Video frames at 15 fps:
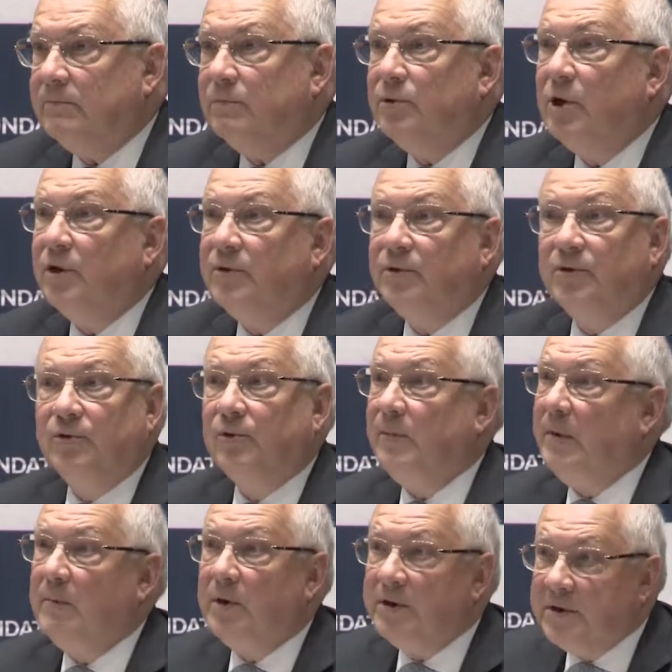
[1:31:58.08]
Not to
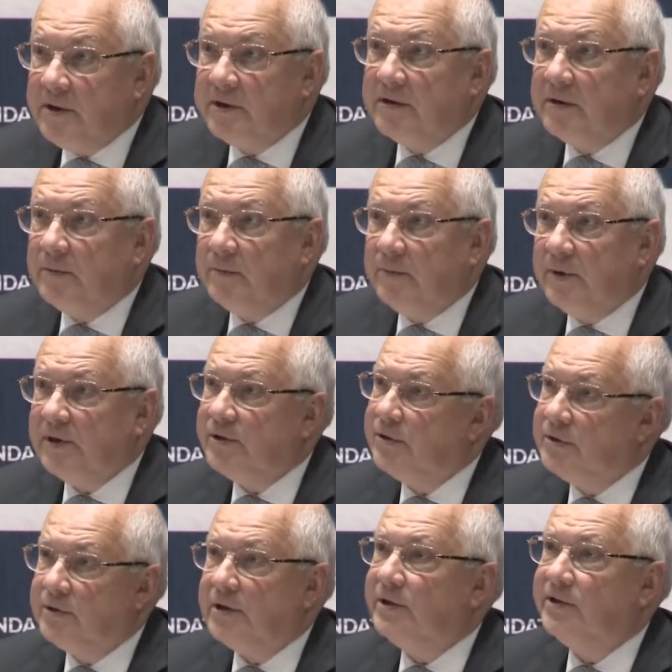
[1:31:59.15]
be modern,
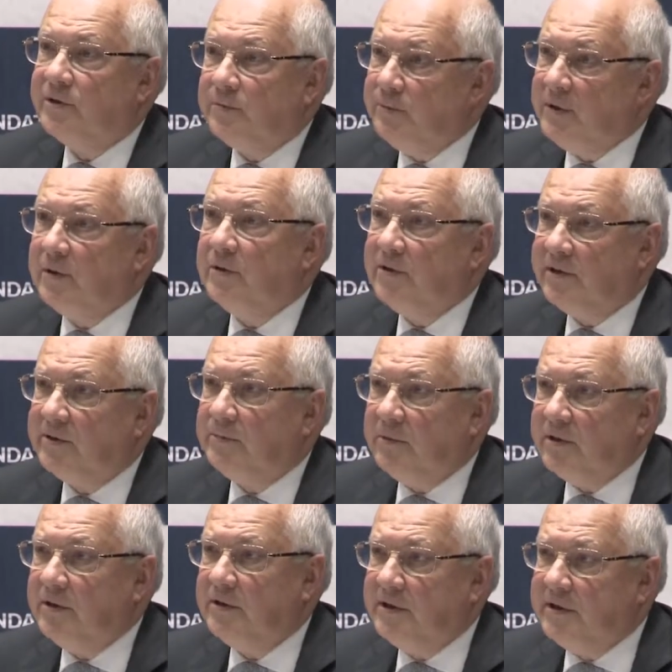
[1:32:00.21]
but just because
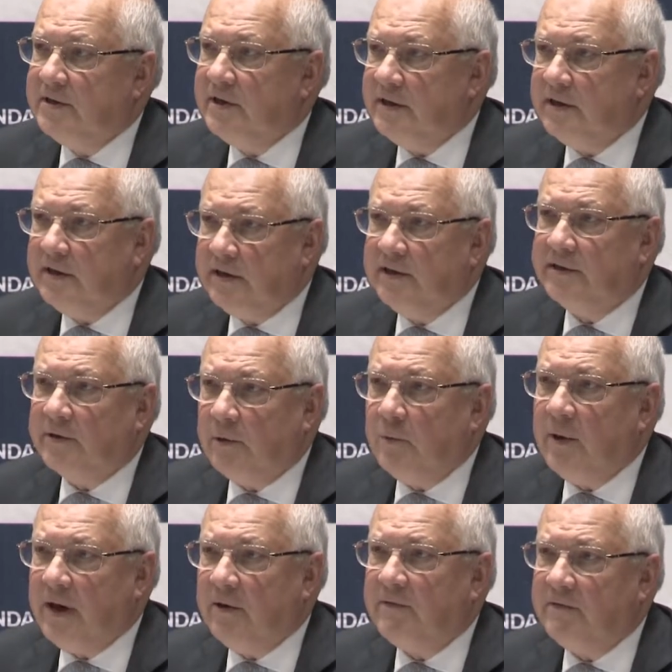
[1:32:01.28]
modernity is the
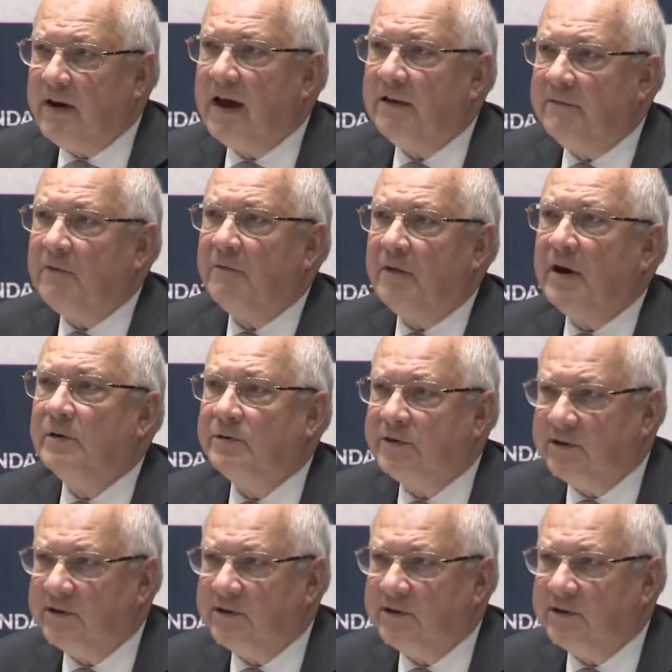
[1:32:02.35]
way of life of our